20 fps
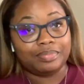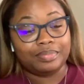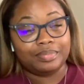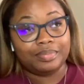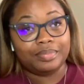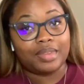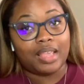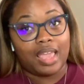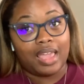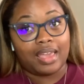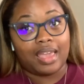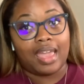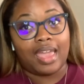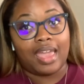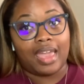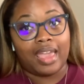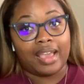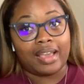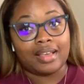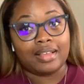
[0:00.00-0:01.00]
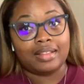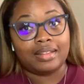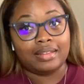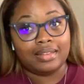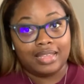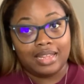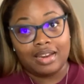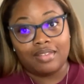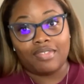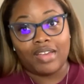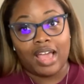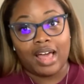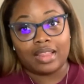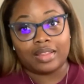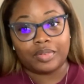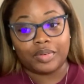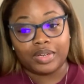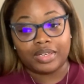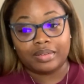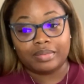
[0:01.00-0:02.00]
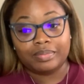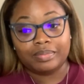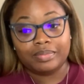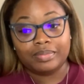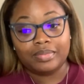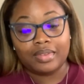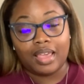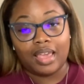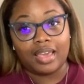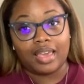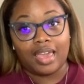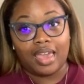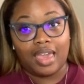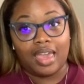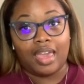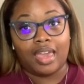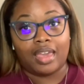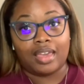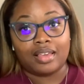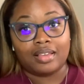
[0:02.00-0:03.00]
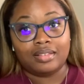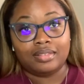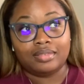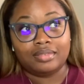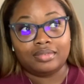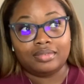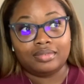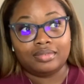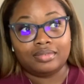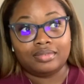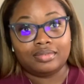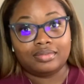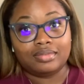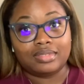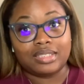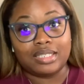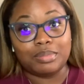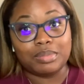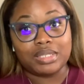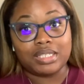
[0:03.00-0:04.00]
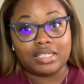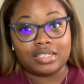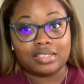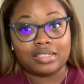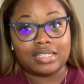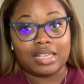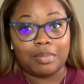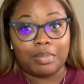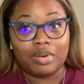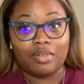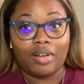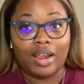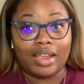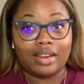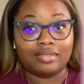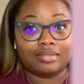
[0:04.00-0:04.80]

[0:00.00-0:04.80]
aka Lynn and Valerie, aka them sisters that be writing.